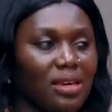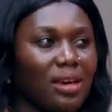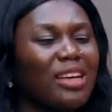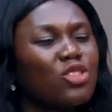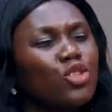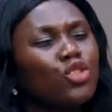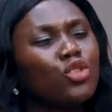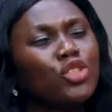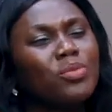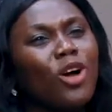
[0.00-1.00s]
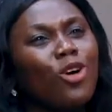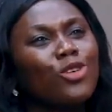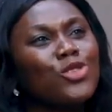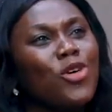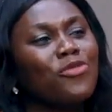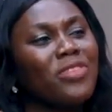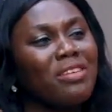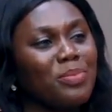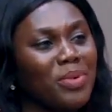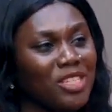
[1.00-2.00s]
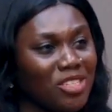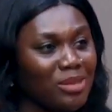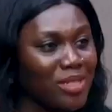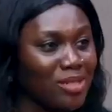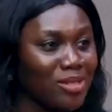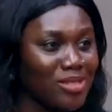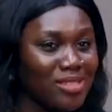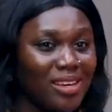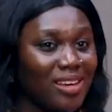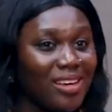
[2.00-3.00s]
Yeah. And so you should be also very patient, because